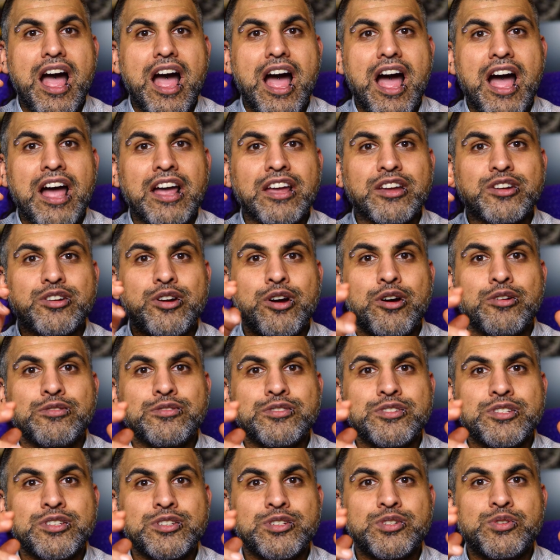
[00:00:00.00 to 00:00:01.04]
I
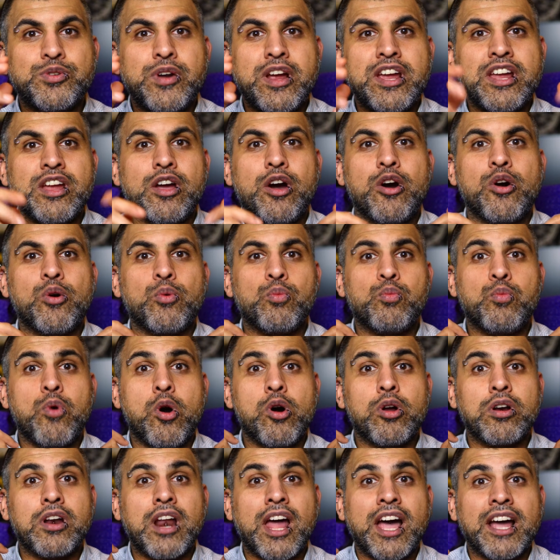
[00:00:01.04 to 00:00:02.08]
concentrate on
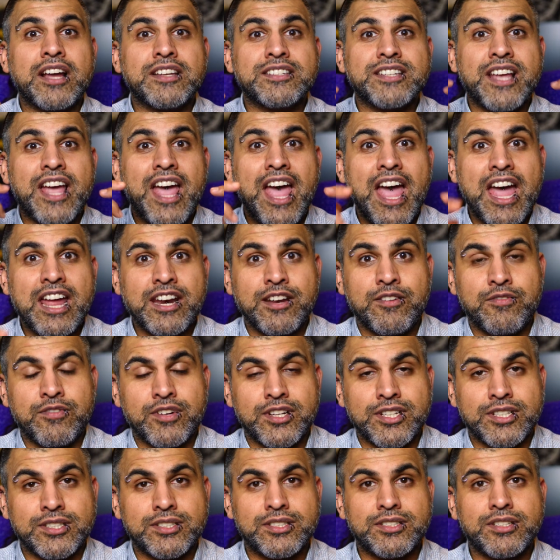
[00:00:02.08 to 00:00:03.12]
what lies ahead of
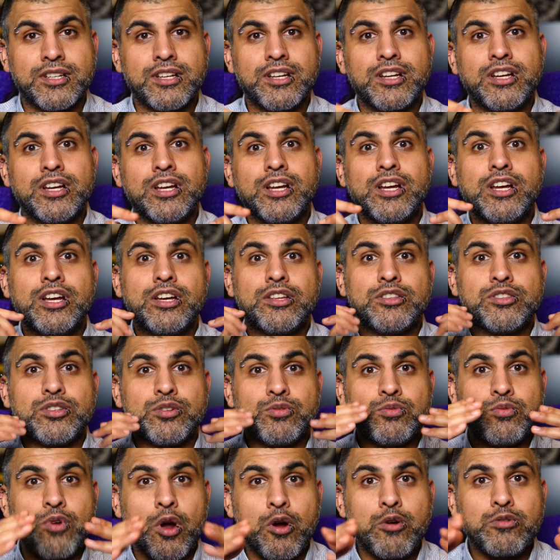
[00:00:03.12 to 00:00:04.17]
us, the
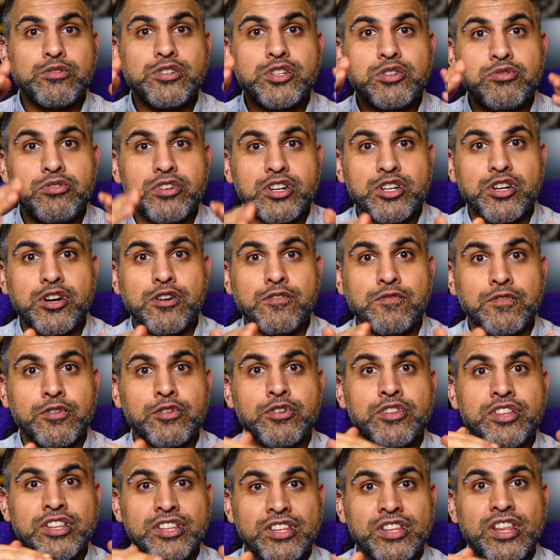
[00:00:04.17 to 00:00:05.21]
road to
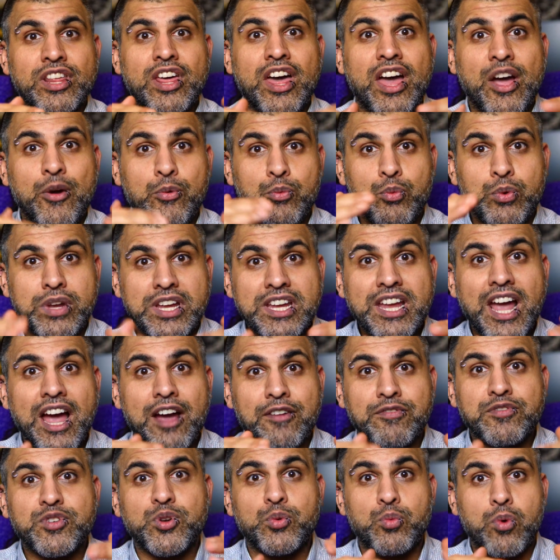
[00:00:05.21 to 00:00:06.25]
recovery that we
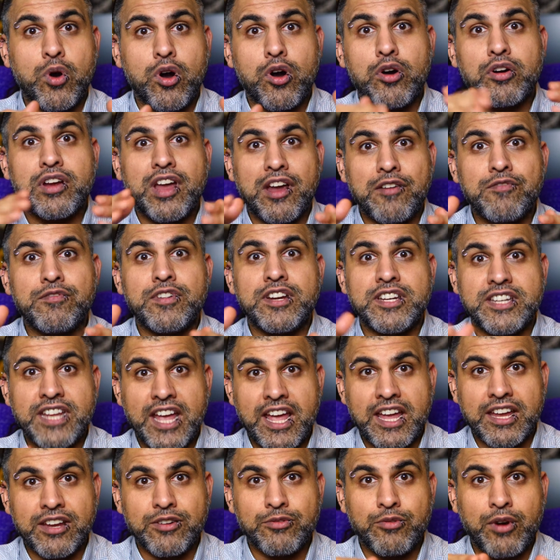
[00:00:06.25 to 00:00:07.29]
have to walk every
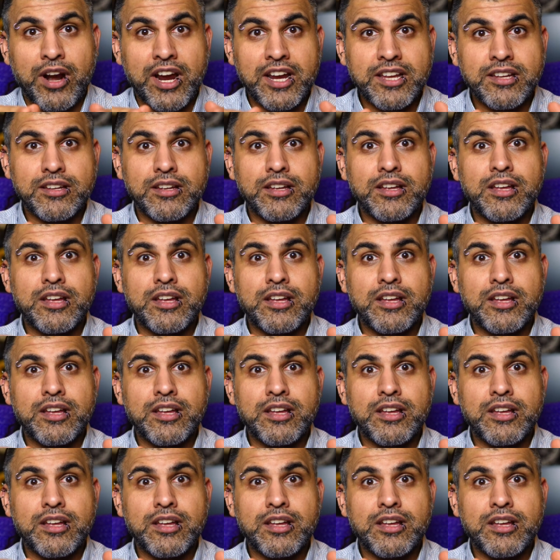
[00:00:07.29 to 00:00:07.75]
day, right?